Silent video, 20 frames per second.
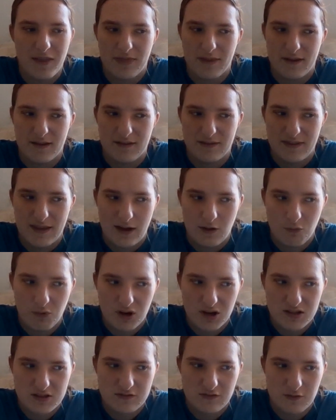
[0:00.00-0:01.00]
a method
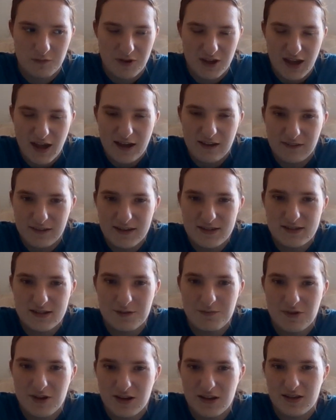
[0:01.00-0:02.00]
that works for me. At
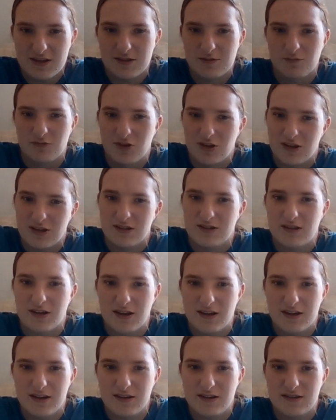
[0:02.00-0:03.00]
least I'm getting some reading
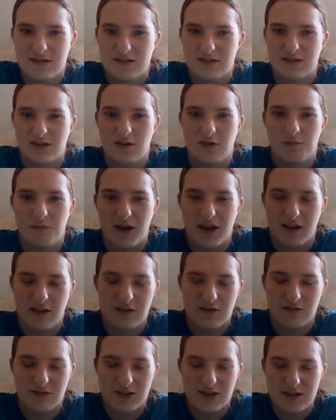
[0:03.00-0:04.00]
done, so
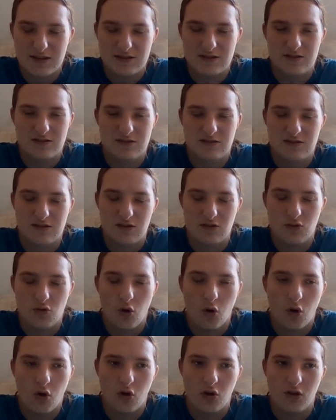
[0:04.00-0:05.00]
my Goodreads
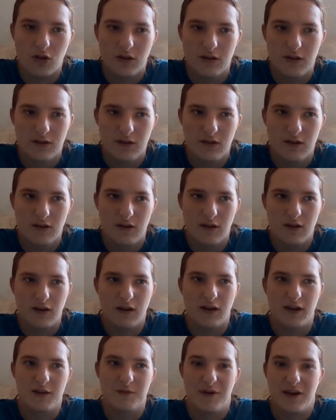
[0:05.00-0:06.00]
goal
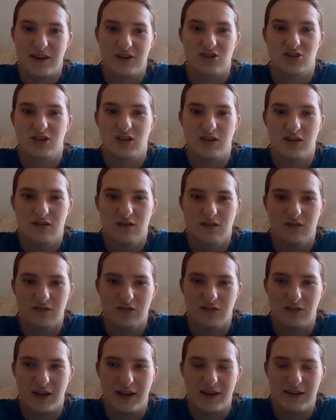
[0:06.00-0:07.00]
I'm actually
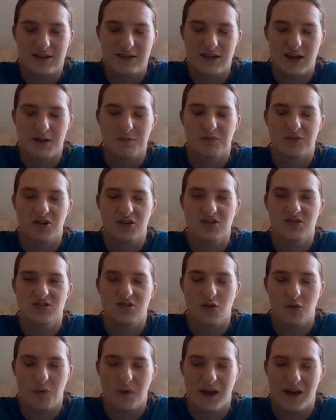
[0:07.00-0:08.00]
like 10
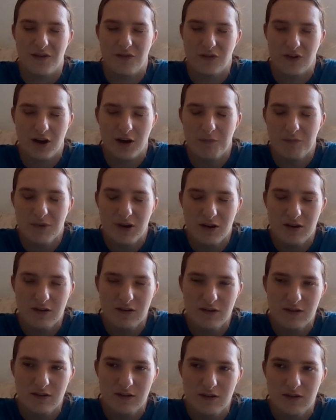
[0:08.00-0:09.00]
books away from.